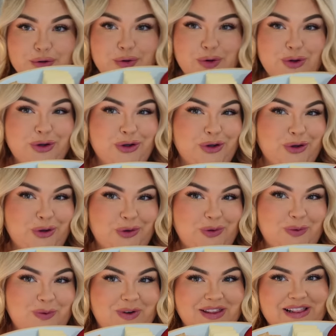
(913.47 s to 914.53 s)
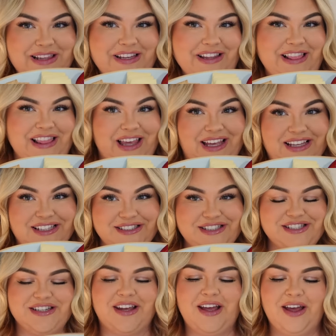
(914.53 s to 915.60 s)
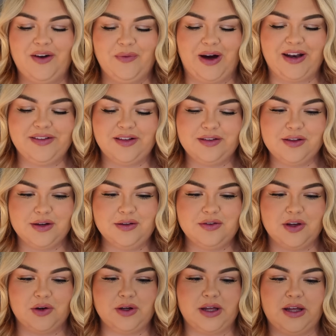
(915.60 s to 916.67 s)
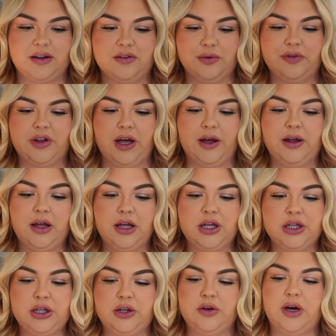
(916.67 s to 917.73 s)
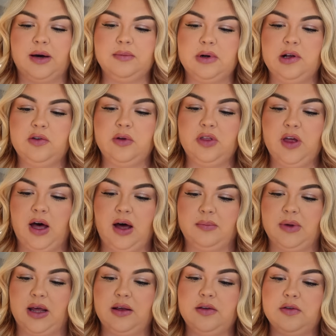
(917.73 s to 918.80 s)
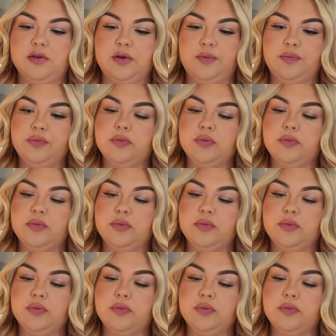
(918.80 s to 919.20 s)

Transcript: Ooh with a little lunch. Why does this look so good? So we've got cucumbers with hummus,